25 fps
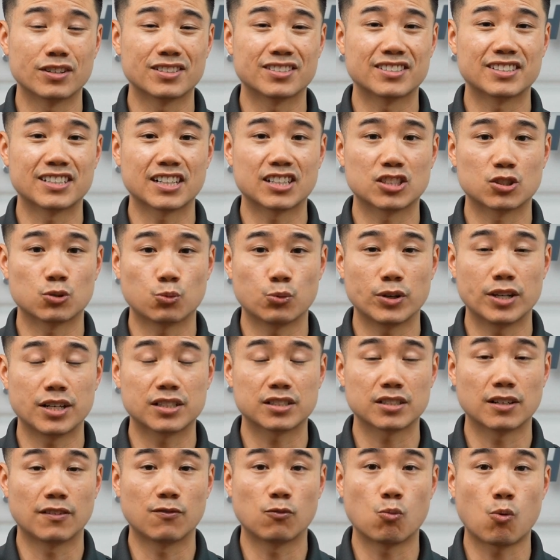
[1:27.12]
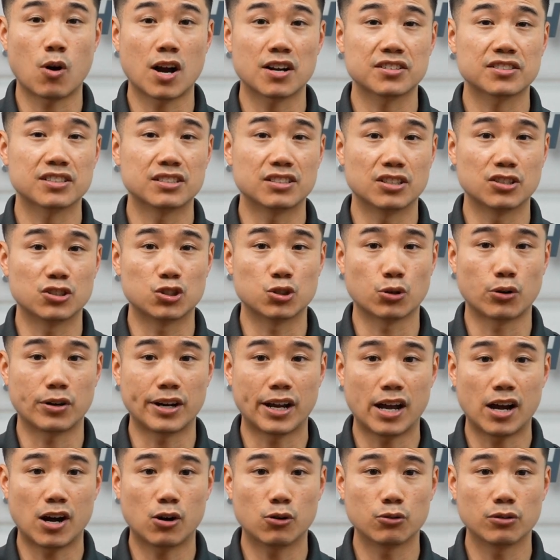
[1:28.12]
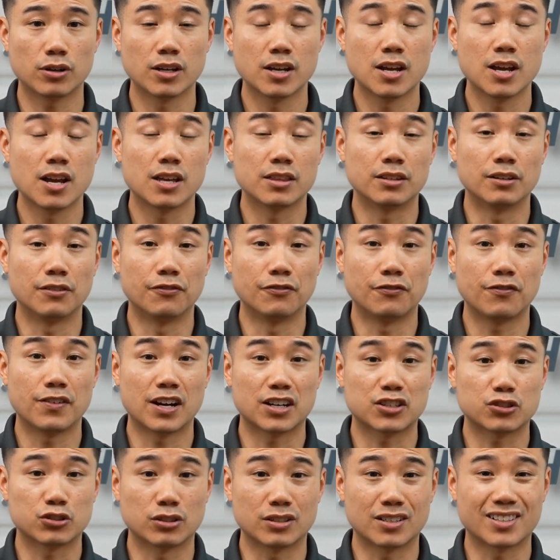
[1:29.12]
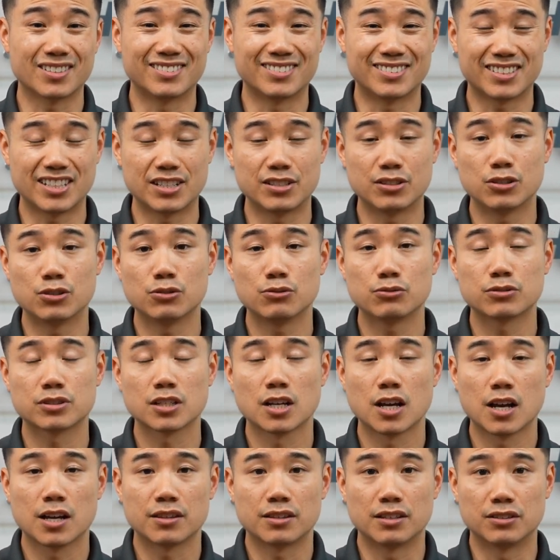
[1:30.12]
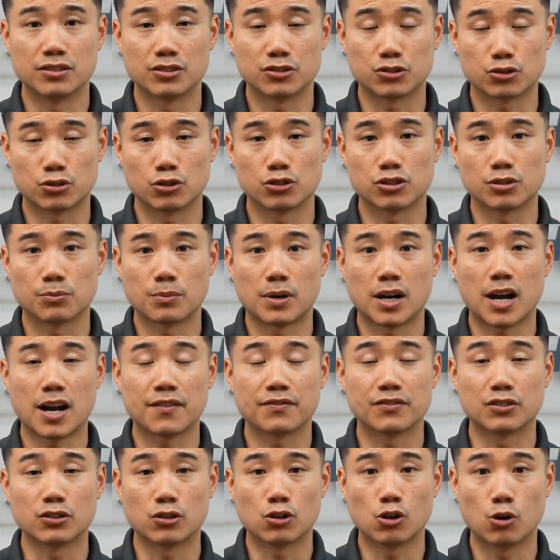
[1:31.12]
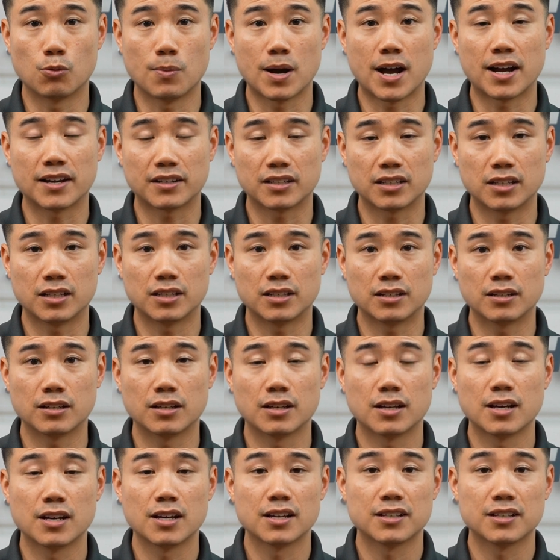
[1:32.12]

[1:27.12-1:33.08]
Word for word: to 6 weeks of washing the joint out, the infection continues, then the surgeon might have to go back in,